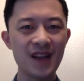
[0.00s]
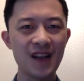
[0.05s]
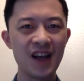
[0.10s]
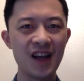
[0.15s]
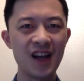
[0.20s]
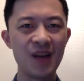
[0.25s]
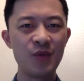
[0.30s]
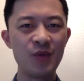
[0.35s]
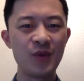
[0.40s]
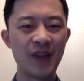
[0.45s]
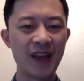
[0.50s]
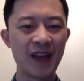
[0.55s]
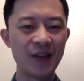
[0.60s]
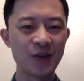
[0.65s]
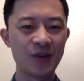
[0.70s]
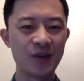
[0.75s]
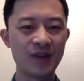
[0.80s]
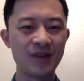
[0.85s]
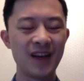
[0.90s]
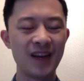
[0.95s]
We would
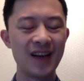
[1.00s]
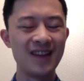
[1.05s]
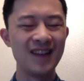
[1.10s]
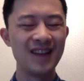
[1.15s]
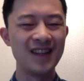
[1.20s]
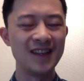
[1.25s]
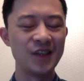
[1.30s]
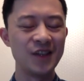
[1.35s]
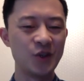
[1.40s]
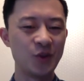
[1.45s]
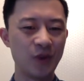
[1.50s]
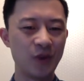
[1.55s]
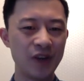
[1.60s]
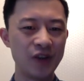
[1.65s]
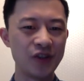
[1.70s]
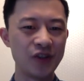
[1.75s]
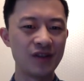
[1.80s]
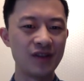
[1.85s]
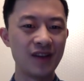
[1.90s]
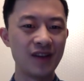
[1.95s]
counsel them that in this
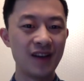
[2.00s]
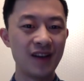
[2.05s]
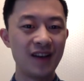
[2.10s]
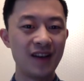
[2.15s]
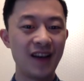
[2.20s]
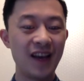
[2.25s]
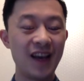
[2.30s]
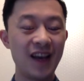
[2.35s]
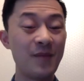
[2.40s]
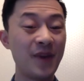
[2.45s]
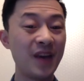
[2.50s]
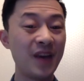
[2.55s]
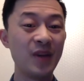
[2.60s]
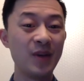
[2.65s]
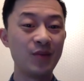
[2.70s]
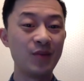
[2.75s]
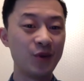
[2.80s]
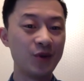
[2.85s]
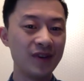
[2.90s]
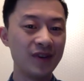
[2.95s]
situation, it may
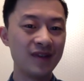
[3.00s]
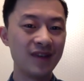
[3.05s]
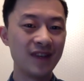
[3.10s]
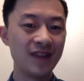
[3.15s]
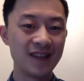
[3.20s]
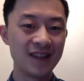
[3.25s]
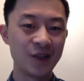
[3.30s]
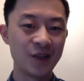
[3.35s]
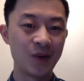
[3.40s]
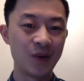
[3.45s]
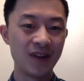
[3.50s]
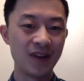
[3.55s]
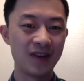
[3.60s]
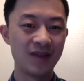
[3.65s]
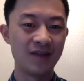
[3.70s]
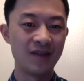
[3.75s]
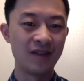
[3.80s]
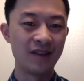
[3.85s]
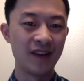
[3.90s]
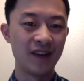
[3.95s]
be prudent to consider
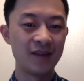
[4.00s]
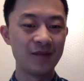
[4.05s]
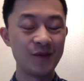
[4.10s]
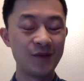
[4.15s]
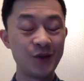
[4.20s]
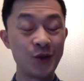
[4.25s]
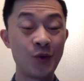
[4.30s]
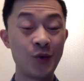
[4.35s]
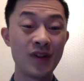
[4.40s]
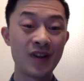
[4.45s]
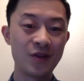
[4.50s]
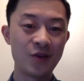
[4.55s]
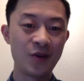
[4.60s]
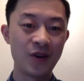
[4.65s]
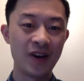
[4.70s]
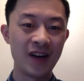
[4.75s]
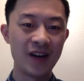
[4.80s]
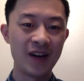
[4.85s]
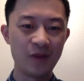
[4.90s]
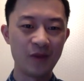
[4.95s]
delivery sooner than
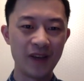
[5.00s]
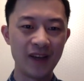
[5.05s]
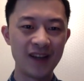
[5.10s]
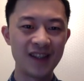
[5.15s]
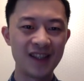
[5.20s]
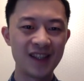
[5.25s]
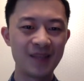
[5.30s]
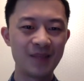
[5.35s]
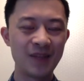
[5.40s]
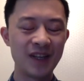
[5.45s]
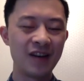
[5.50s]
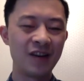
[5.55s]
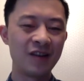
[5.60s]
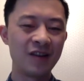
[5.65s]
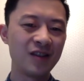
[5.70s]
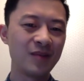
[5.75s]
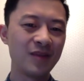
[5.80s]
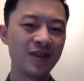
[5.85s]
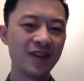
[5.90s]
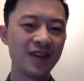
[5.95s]
39 weeks, but that
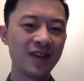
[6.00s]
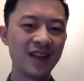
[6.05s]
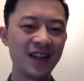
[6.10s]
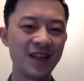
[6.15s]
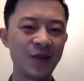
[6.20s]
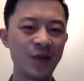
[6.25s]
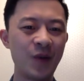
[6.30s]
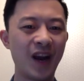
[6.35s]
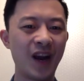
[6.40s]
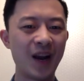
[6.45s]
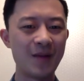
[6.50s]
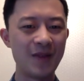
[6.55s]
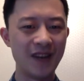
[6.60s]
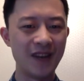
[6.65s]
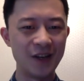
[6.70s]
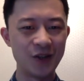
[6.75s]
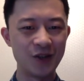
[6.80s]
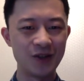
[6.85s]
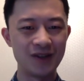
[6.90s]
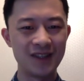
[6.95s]
ultimately delivery
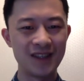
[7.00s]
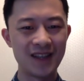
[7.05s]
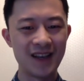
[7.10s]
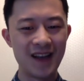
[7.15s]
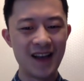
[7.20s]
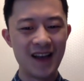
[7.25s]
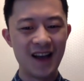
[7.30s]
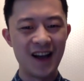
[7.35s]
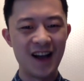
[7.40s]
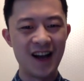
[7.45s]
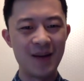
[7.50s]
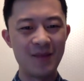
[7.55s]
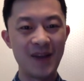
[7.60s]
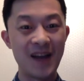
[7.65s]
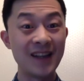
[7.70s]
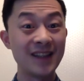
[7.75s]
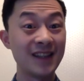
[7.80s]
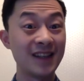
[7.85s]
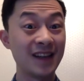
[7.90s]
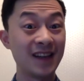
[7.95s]
recommendations
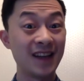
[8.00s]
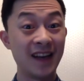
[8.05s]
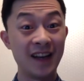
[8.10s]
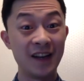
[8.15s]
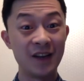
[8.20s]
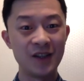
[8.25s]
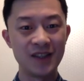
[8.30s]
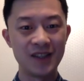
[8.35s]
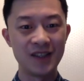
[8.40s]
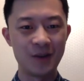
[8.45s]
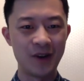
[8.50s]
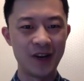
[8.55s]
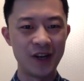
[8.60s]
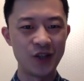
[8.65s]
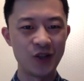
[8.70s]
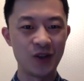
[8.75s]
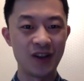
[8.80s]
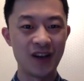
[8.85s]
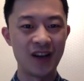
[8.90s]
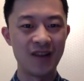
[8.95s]
has to take into
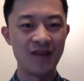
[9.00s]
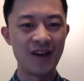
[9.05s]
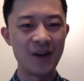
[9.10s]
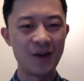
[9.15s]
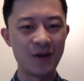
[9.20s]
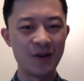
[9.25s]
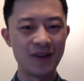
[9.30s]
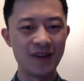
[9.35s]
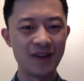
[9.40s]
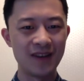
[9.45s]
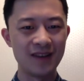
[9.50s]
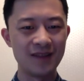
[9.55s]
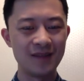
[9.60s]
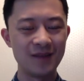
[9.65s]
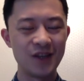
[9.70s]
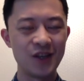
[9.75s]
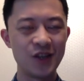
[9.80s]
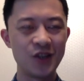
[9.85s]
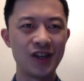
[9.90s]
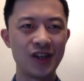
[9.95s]
consideration a lot of other
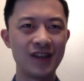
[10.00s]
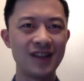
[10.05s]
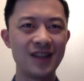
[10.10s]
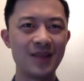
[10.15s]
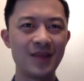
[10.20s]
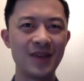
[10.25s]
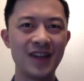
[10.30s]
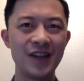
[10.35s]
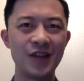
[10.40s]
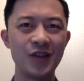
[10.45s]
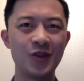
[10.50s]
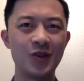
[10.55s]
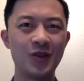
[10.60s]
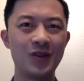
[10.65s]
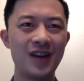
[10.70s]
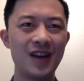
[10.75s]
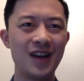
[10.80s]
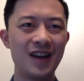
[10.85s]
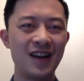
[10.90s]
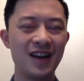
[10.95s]
things, such as the
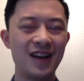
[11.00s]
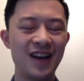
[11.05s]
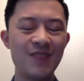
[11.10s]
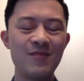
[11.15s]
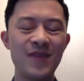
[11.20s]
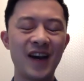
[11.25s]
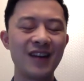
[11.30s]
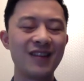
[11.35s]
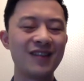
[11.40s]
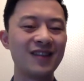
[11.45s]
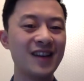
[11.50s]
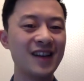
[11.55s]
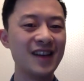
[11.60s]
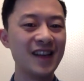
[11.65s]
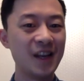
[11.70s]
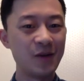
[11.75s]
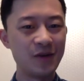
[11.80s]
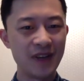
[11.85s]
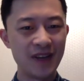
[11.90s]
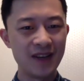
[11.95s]
potential impact on the
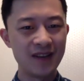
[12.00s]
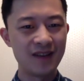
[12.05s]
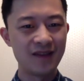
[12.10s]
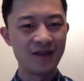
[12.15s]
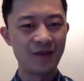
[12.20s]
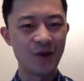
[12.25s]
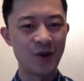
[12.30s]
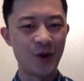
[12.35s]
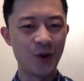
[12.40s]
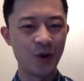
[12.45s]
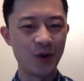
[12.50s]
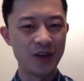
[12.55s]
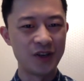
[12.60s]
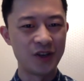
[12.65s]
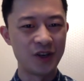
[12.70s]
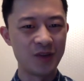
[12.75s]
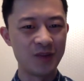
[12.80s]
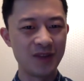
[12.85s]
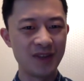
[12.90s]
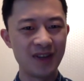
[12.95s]
neonate for an early
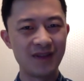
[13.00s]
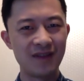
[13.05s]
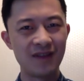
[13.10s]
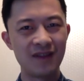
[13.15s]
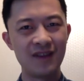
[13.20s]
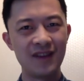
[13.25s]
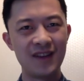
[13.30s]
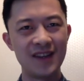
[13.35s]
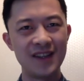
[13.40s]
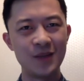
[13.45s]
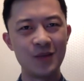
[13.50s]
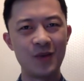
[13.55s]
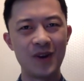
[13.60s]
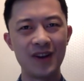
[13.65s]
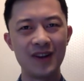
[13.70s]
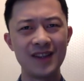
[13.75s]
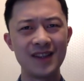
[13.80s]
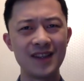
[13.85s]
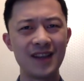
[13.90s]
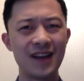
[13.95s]
term delivery, as
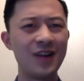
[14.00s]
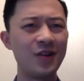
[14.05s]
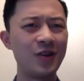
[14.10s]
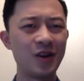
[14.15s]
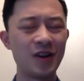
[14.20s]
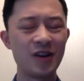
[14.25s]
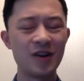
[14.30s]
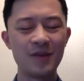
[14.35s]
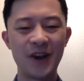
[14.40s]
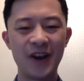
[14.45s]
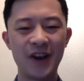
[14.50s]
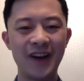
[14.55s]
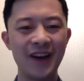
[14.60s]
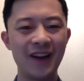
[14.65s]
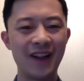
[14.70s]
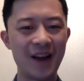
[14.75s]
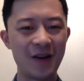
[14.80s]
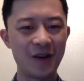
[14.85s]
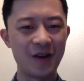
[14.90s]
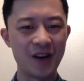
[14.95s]
well as other
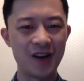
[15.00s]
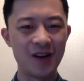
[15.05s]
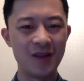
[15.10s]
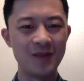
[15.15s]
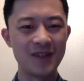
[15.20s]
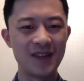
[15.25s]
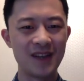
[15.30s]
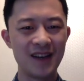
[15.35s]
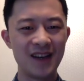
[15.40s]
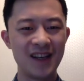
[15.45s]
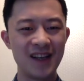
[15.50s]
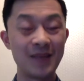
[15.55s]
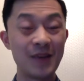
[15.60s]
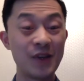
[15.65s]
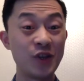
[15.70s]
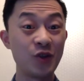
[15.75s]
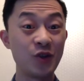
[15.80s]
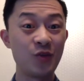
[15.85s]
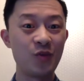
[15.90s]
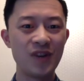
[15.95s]
perinatal outcomes,
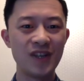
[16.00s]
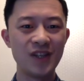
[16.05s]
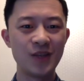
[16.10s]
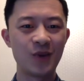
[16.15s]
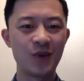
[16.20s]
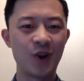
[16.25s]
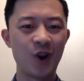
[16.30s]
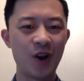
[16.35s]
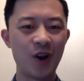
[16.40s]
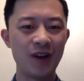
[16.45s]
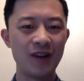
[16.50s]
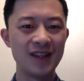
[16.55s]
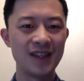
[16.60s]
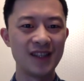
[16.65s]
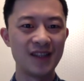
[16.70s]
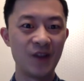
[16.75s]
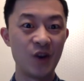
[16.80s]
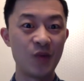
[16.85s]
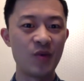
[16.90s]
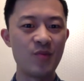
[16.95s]
especially ones regarding
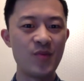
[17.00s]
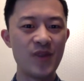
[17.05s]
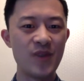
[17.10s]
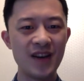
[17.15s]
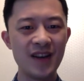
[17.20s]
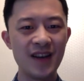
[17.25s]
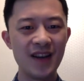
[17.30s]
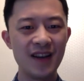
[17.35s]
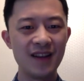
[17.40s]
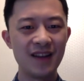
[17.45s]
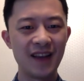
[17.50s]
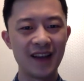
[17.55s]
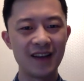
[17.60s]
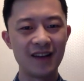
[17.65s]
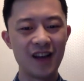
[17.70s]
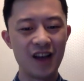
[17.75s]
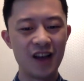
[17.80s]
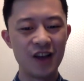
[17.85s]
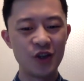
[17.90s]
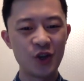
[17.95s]
severe morbidity
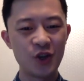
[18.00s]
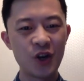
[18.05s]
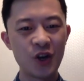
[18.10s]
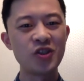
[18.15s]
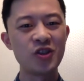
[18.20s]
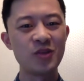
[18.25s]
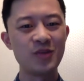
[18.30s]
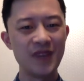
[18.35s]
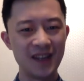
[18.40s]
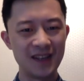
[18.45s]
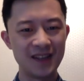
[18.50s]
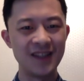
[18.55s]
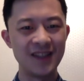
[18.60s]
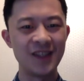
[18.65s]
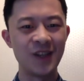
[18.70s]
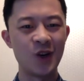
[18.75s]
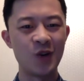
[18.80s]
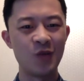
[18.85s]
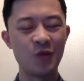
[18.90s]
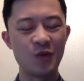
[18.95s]
that should also be
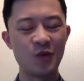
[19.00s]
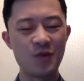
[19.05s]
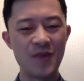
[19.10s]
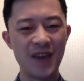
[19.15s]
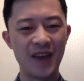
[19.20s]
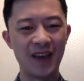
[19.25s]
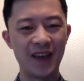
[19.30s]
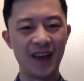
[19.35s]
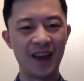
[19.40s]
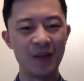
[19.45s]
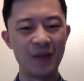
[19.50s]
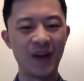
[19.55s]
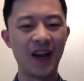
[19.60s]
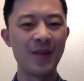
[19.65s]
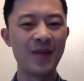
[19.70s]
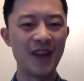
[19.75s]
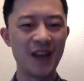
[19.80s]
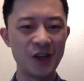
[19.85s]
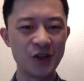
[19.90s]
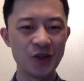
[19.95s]
considered when we're making
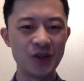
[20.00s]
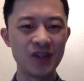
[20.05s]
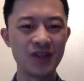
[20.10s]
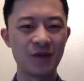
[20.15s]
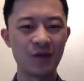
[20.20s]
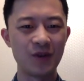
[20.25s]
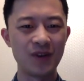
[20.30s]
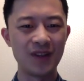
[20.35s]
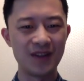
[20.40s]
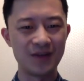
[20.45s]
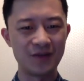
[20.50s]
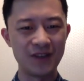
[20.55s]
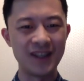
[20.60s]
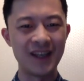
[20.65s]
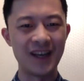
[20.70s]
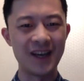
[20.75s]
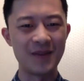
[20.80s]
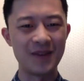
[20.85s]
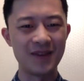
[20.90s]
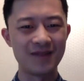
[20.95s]
recommendations for delivery
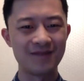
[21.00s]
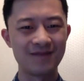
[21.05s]
timing.